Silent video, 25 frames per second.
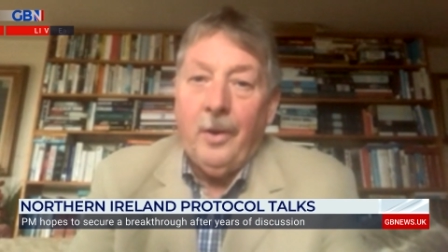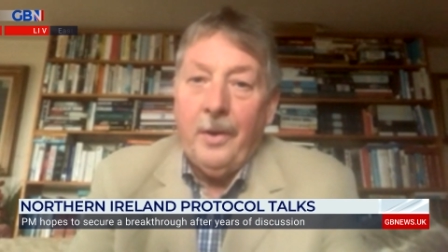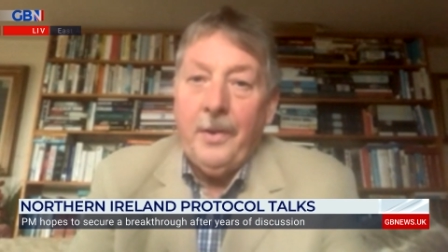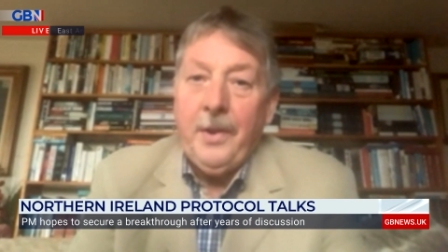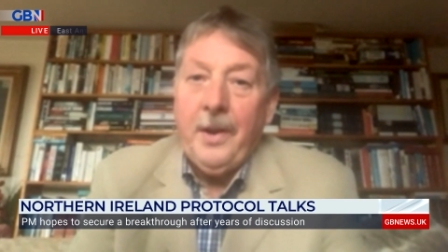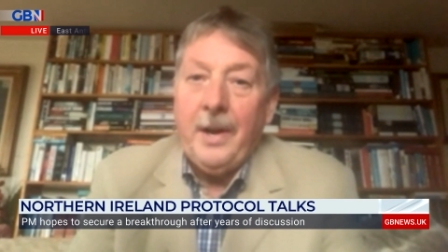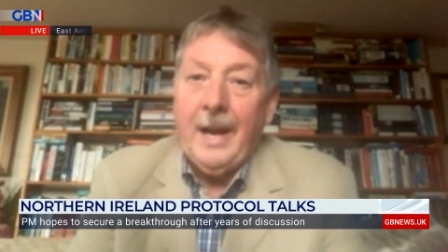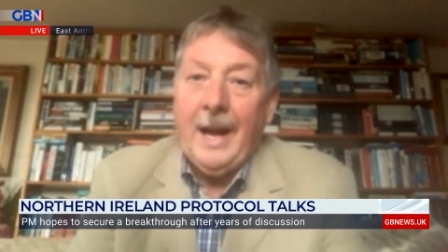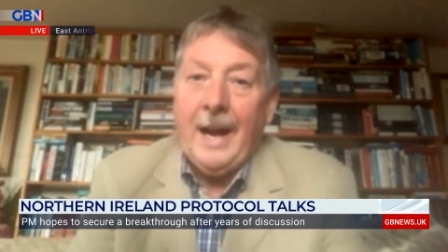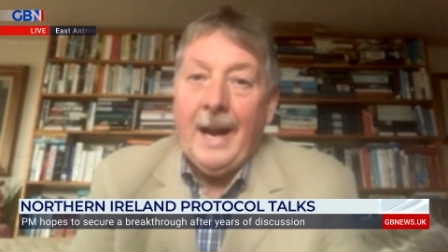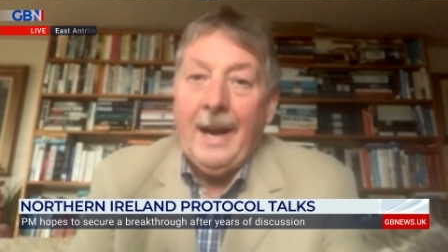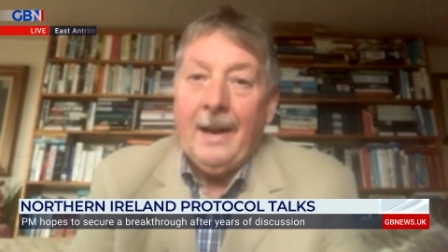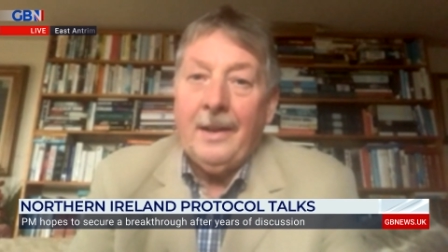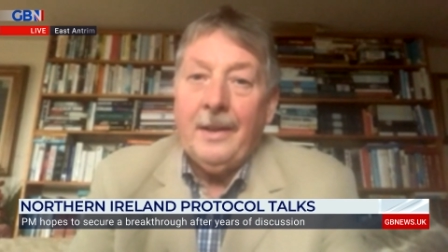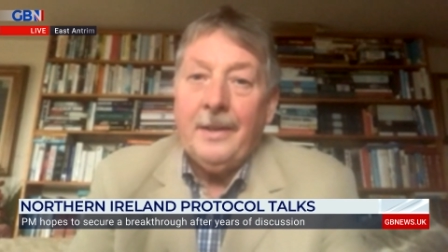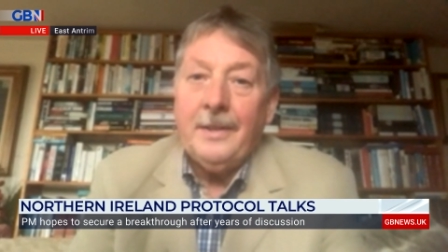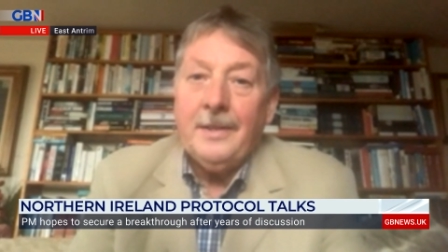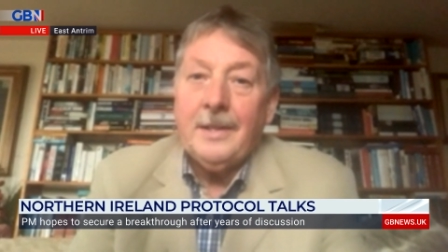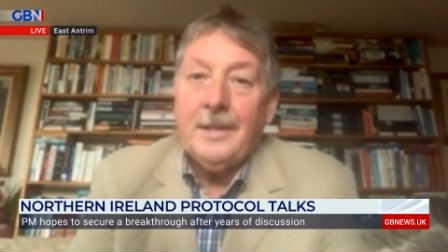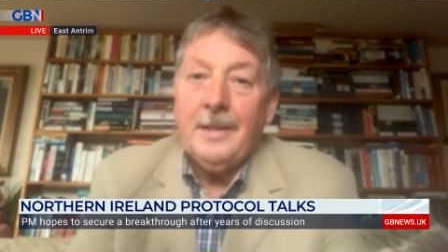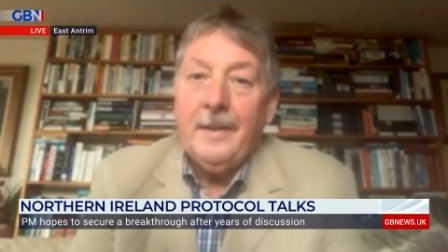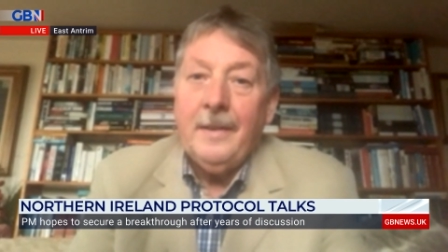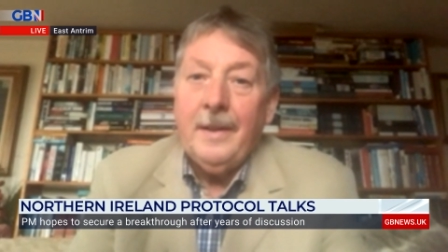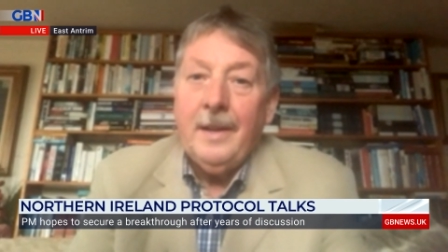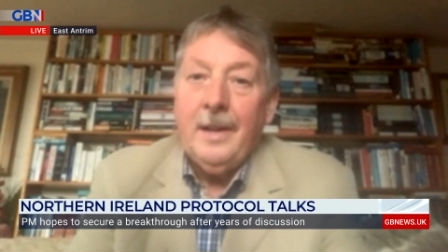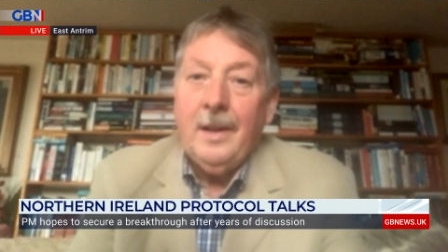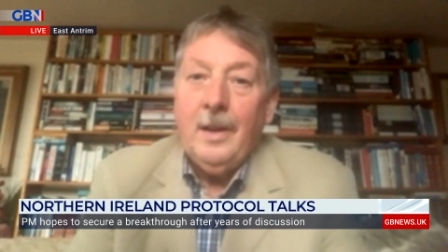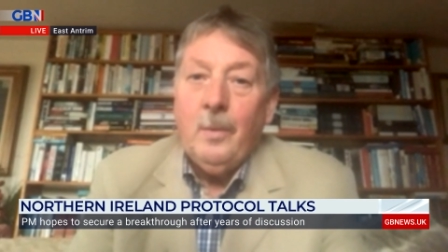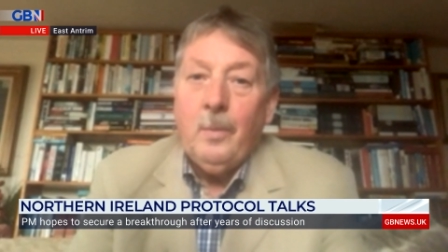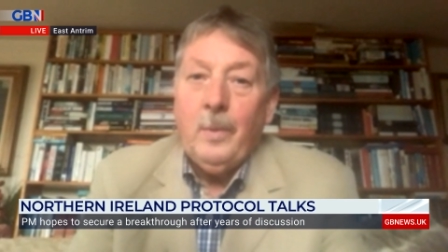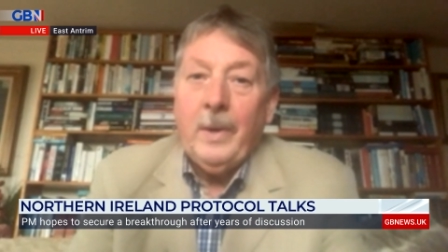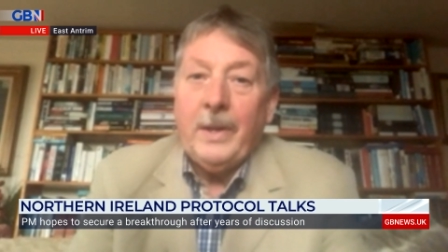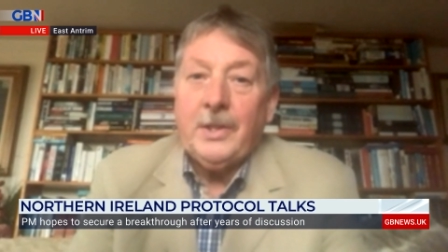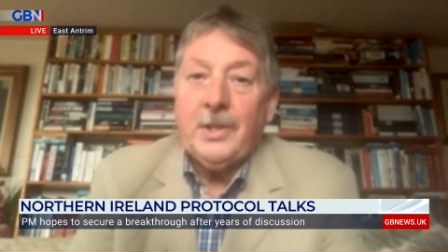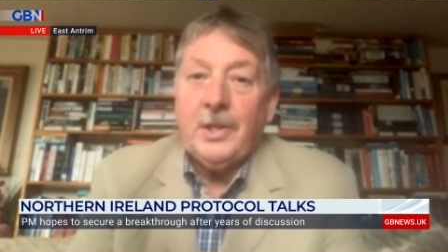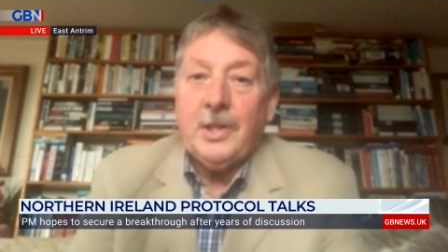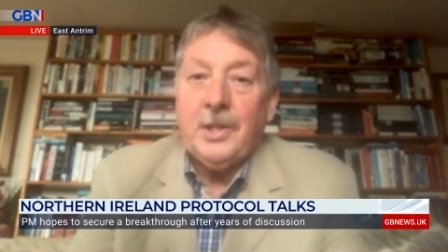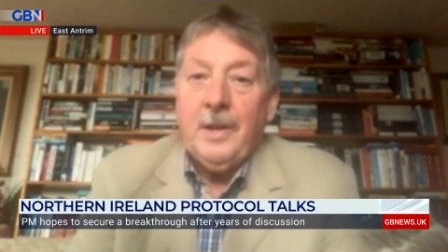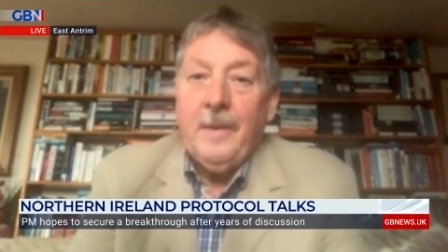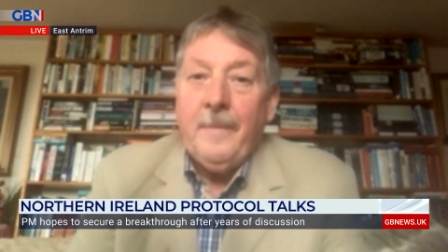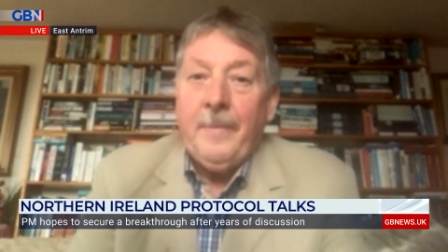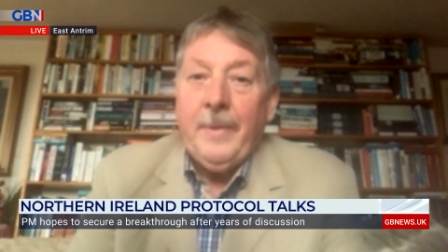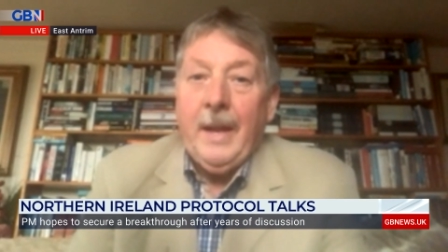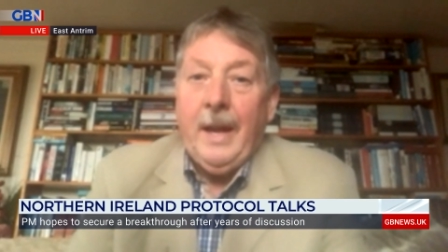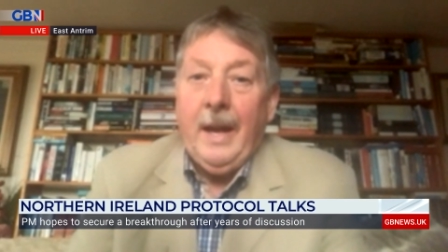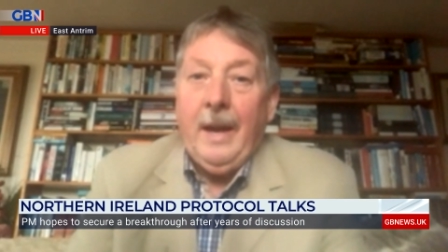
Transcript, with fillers: Northern Ireland, which